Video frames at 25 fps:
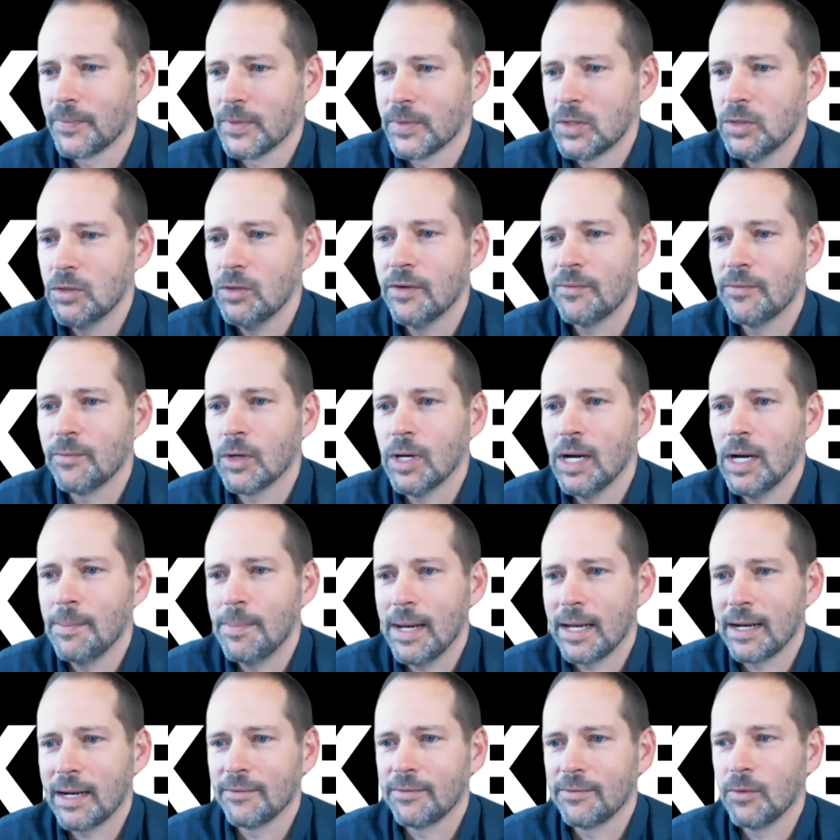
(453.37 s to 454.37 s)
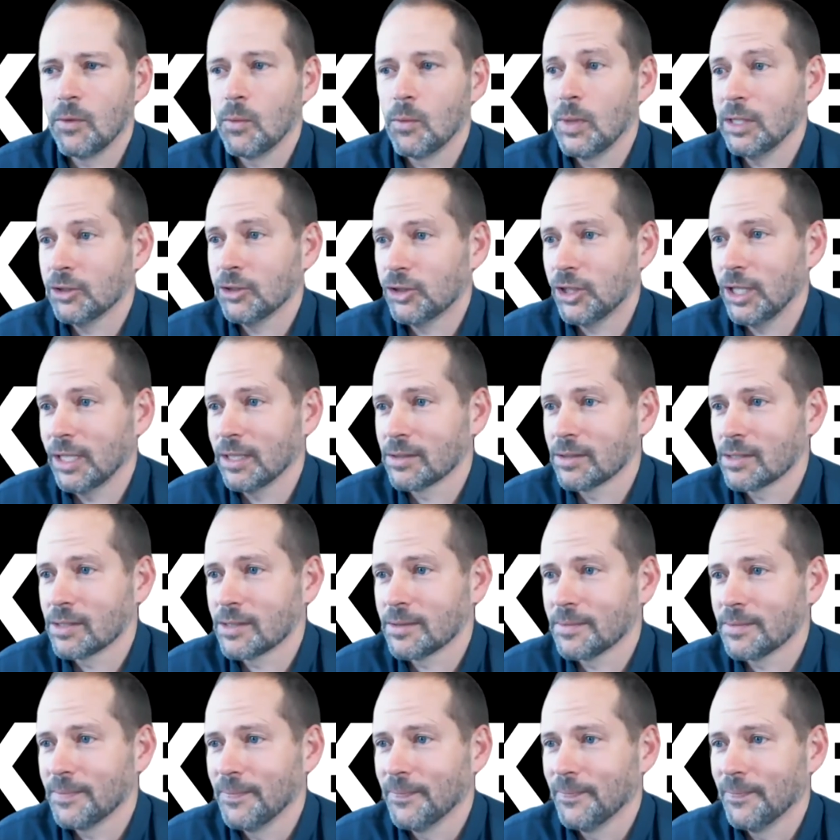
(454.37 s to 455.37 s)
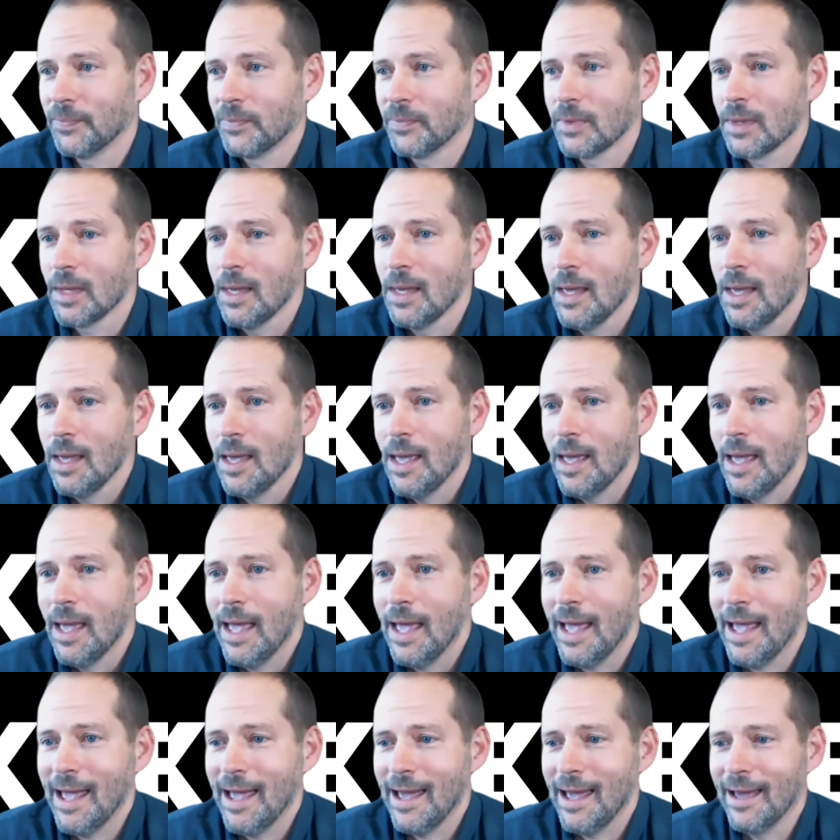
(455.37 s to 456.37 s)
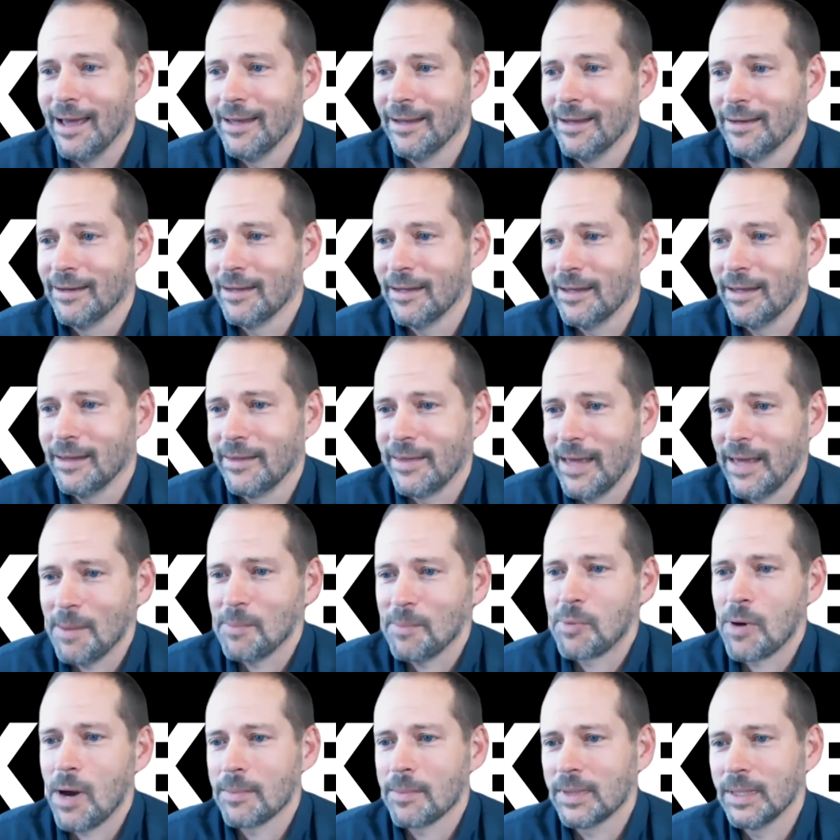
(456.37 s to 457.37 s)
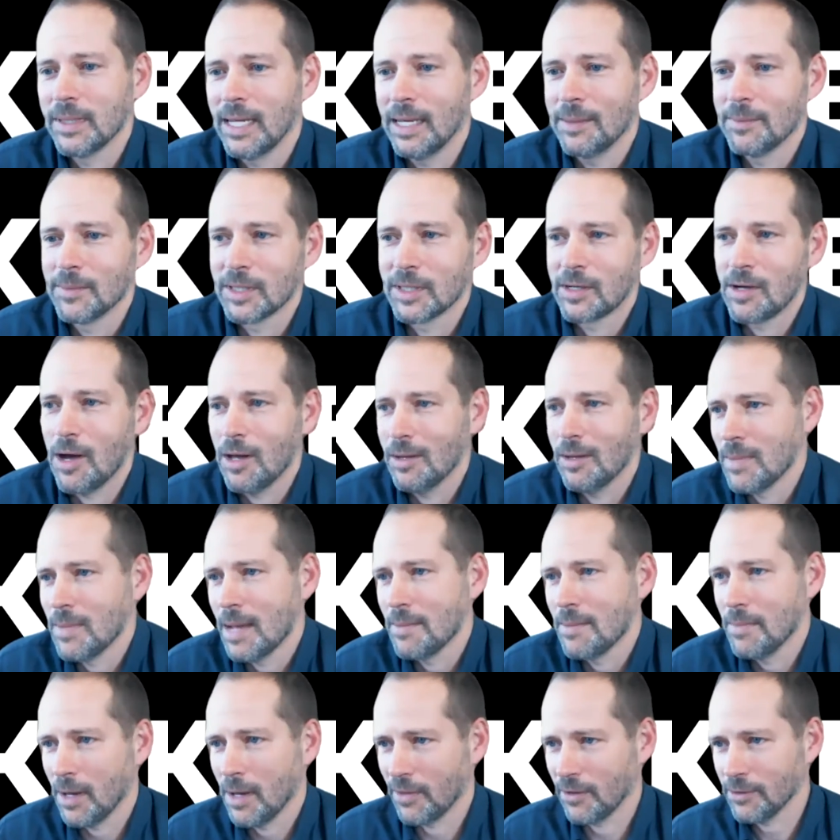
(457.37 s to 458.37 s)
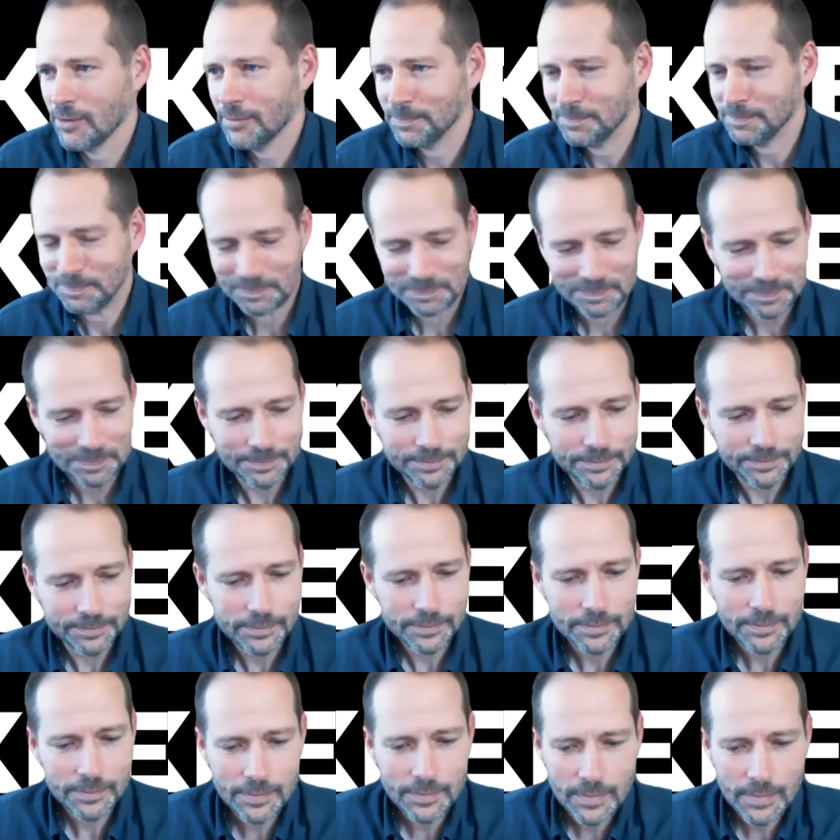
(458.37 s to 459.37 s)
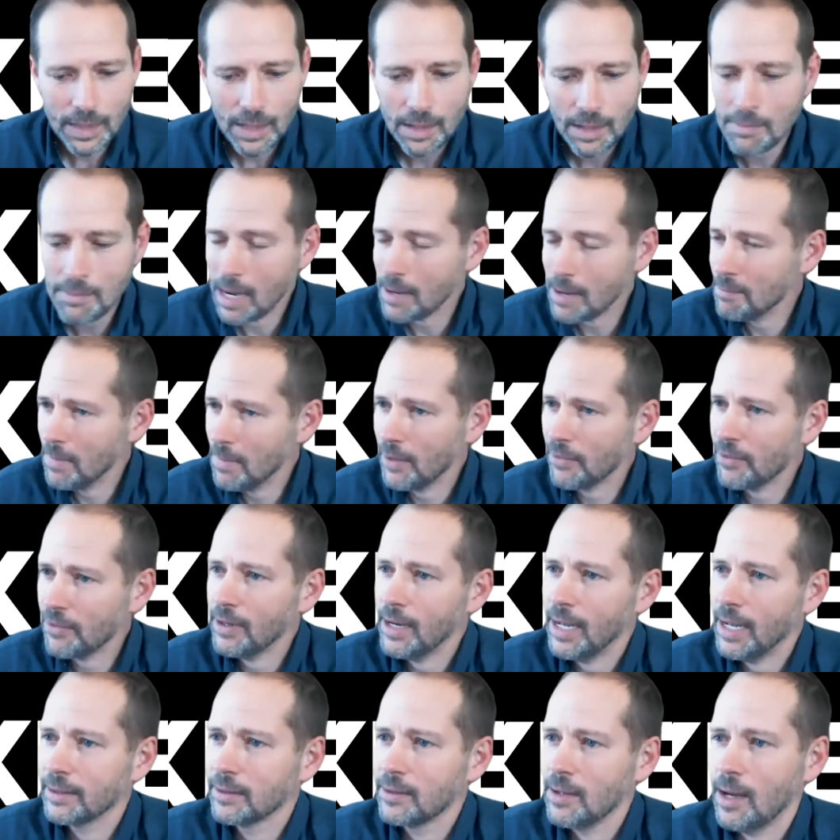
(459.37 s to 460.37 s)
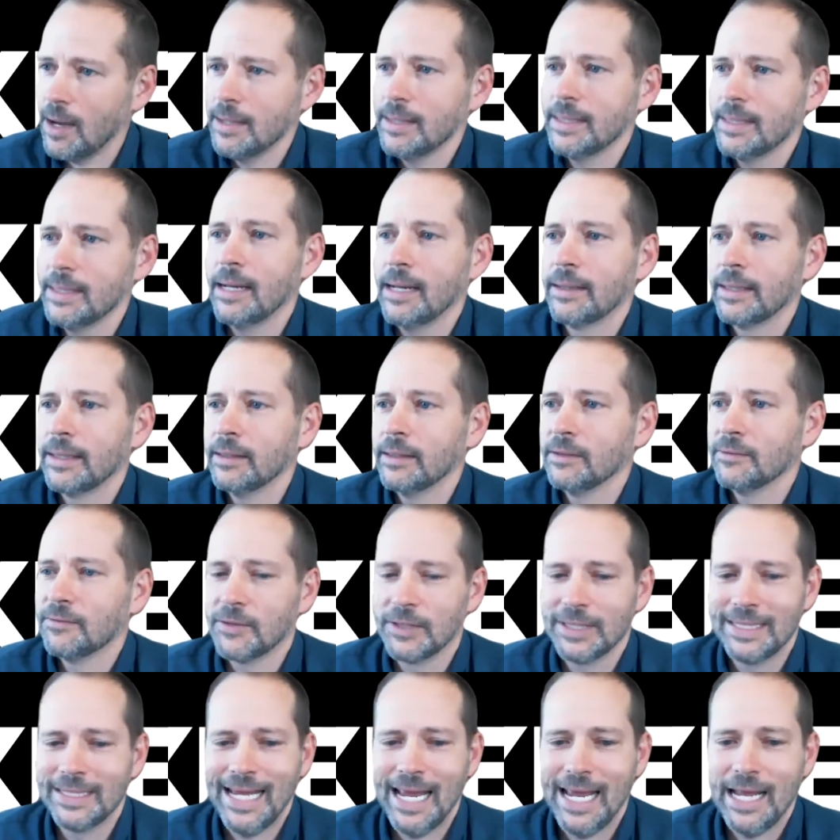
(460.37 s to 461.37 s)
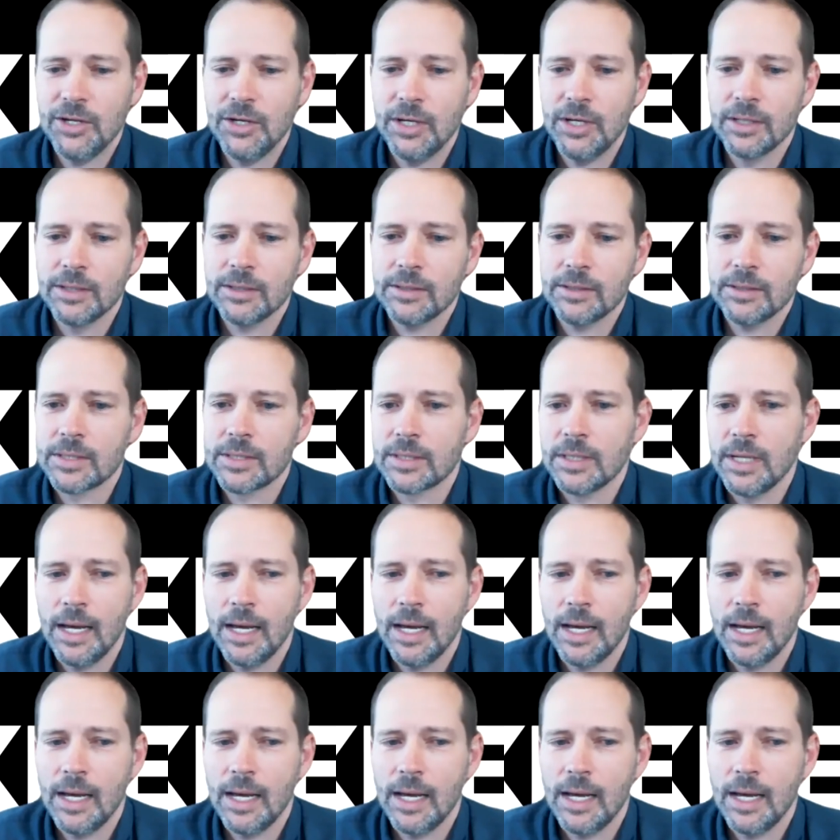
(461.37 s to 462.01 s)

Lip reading: 2 of them were up out of wheelchairs. And that prompted him to call my mother. My mother had gone downhill for 10 years.